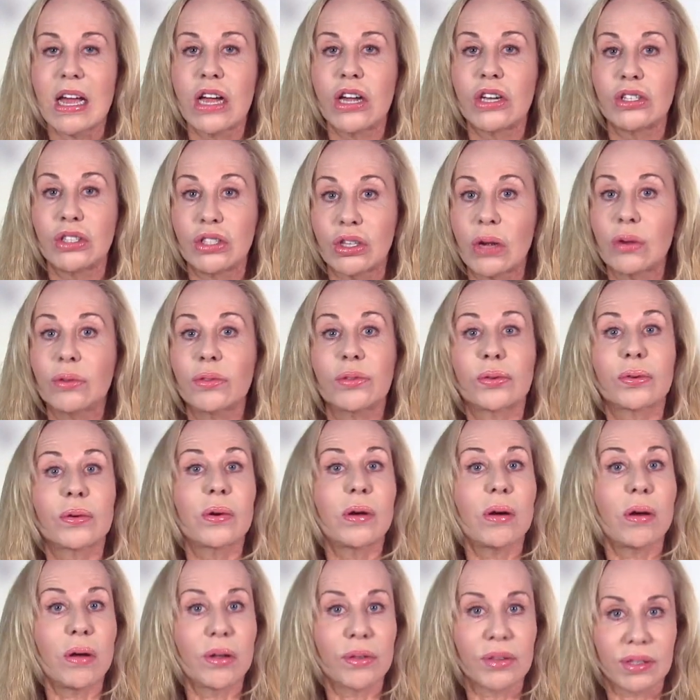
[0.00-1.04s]
don't throw
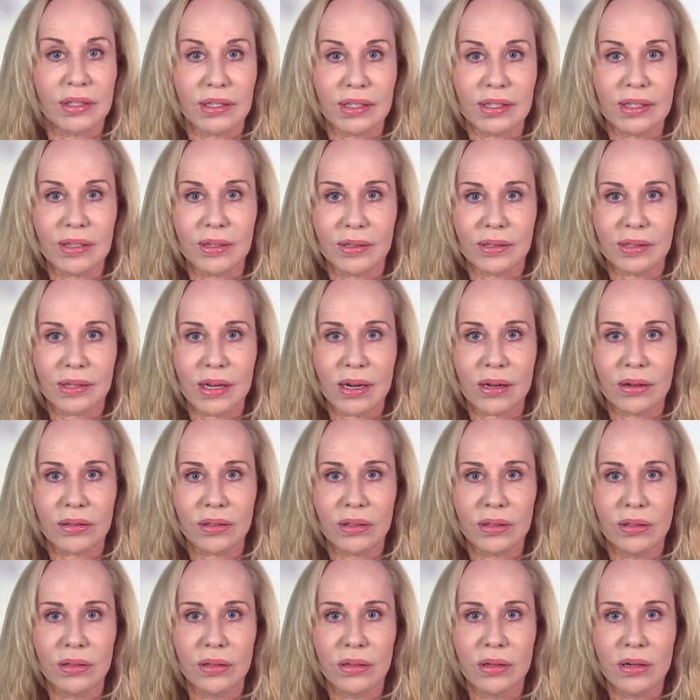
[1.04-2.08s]
all the skills
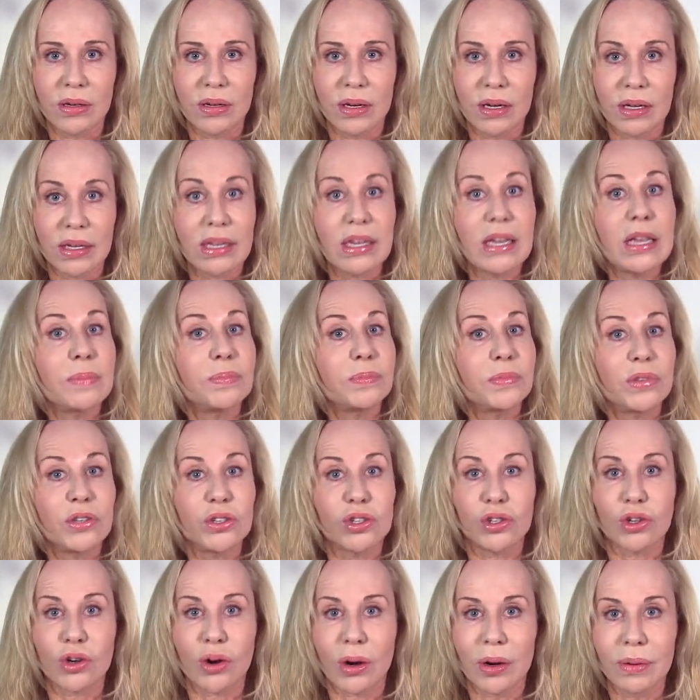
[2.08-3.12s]
out. Keep the
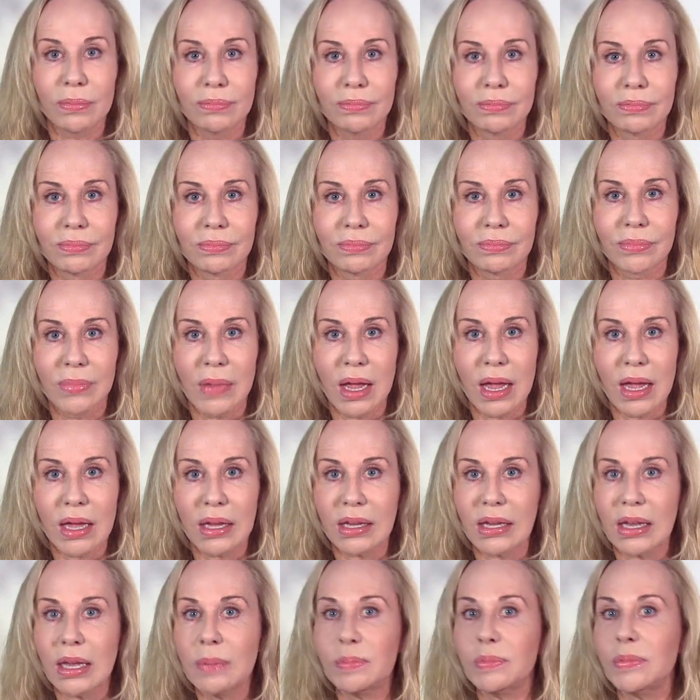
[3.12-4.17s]
charm,
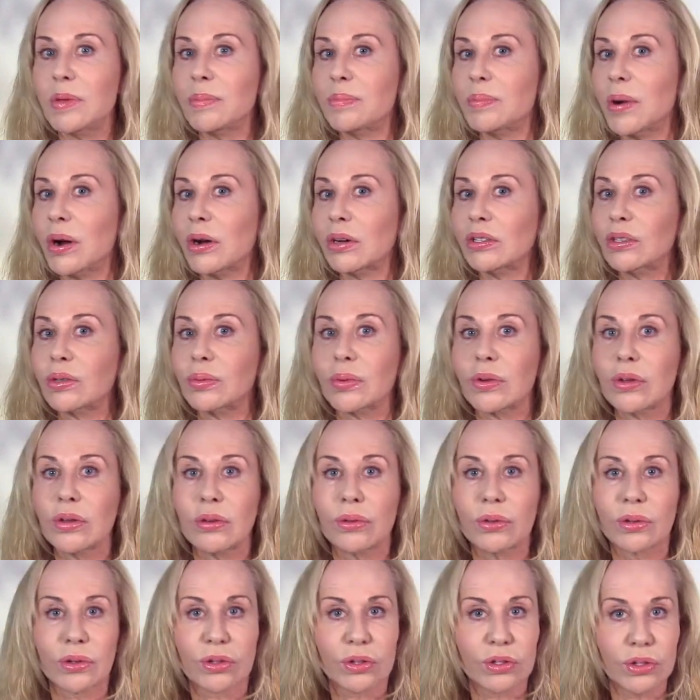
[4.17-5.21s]
keep the parts where
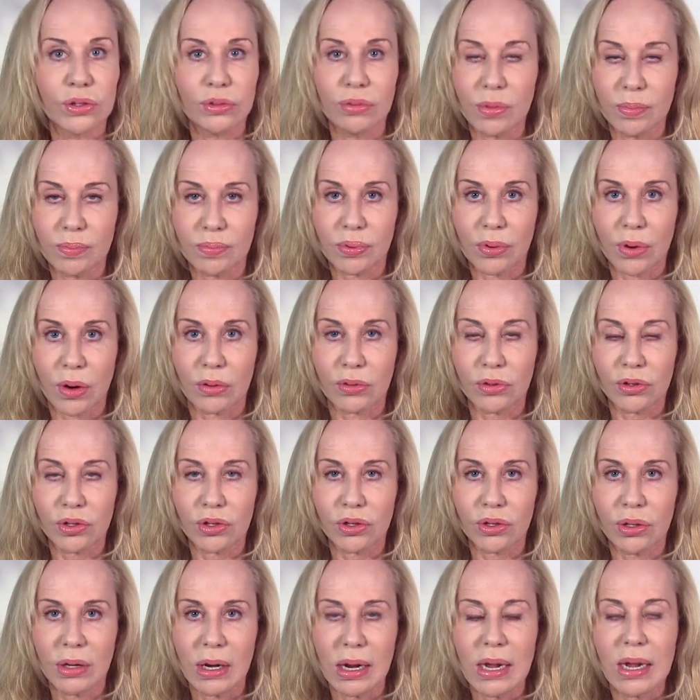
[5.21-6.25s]
you learn to
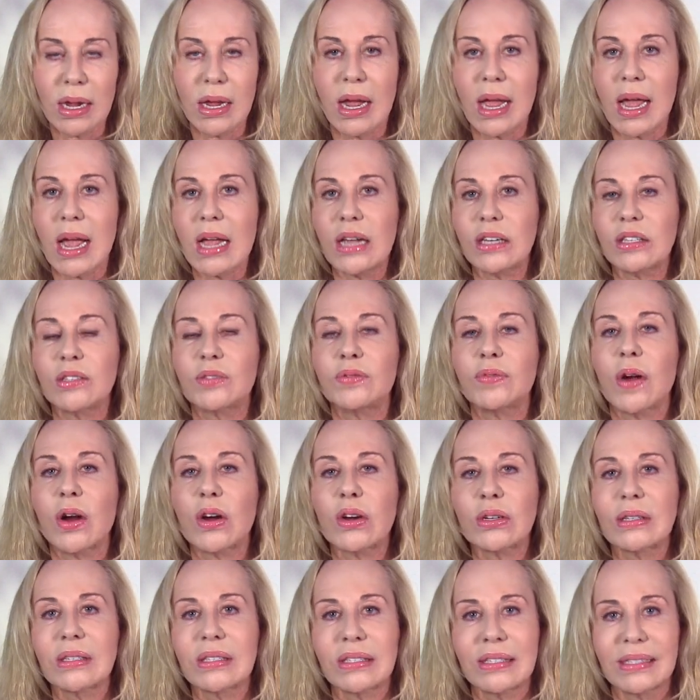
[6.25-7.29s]
approach. As
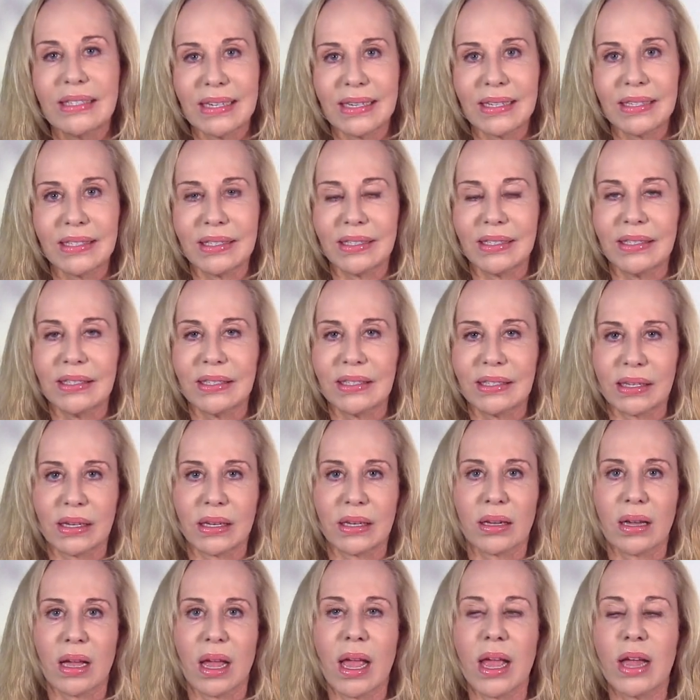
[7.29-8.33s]
far as
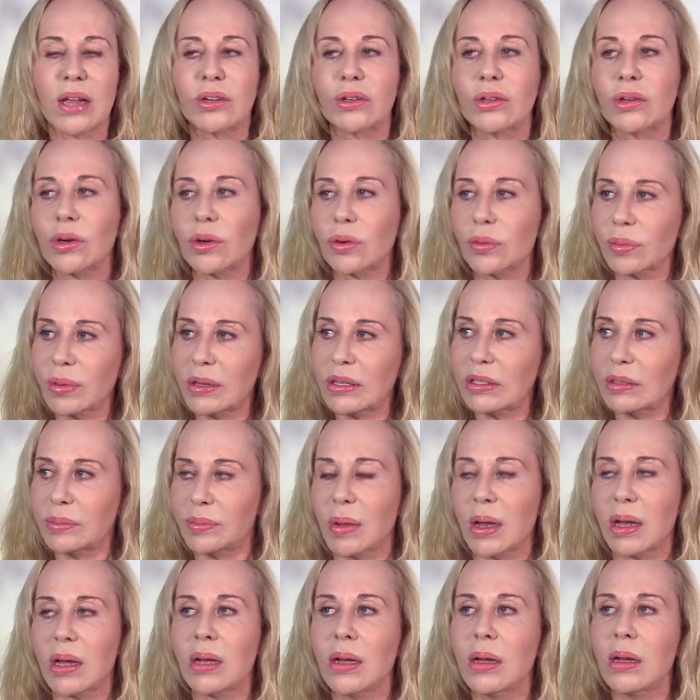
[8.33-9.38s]
distancing and
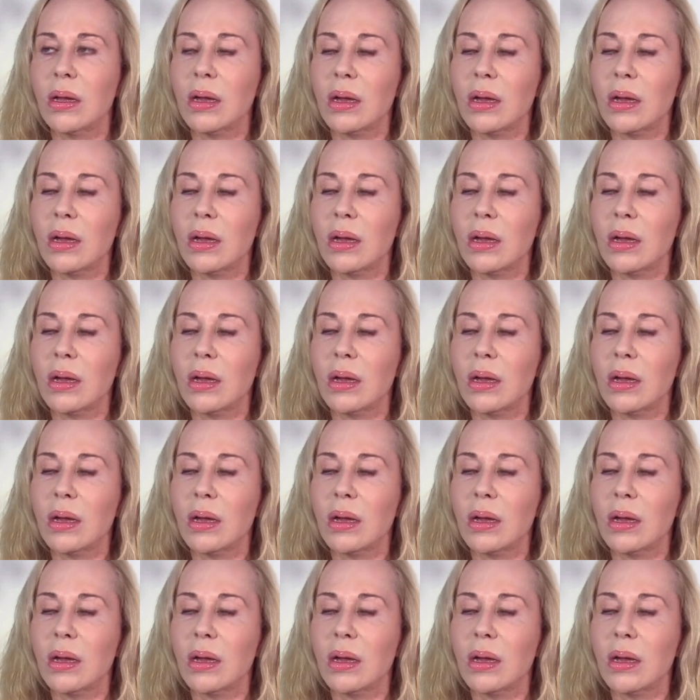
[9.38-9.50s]
charisma,